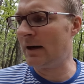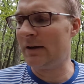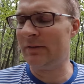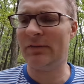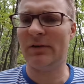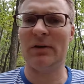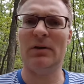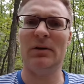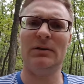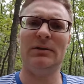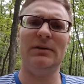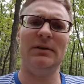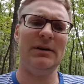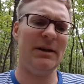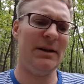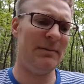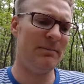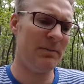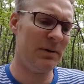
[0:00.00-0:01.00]
forgot the
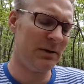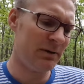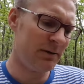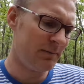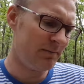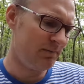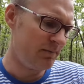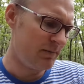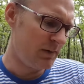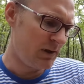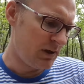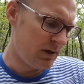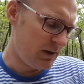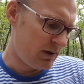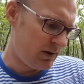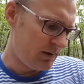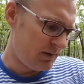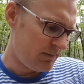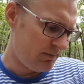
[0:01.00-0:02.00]
name. But
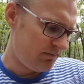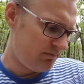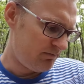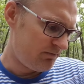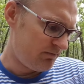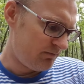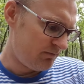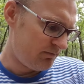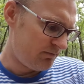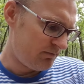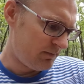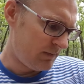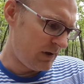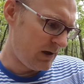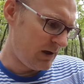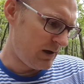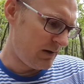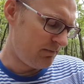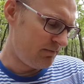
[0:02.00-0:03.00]

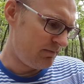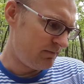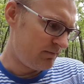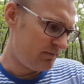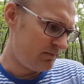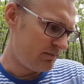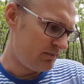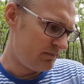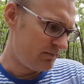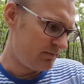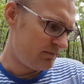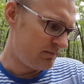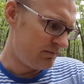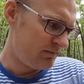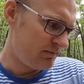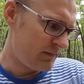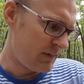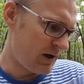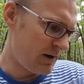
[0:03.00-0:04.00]
yeah,
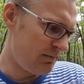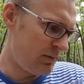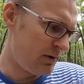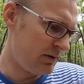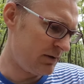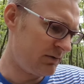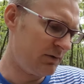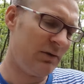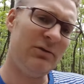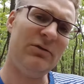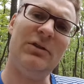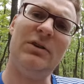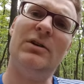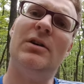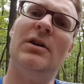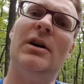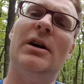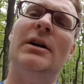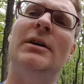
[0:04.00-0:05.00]
I bought such a
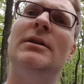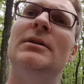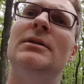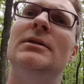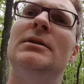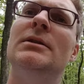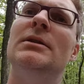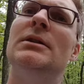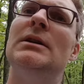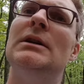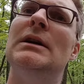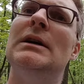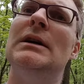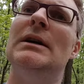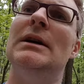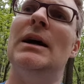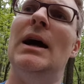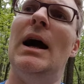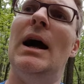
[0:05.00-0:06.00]
car,
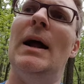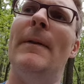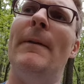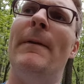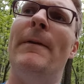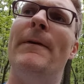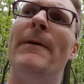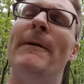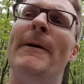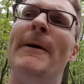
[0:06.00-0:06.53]
and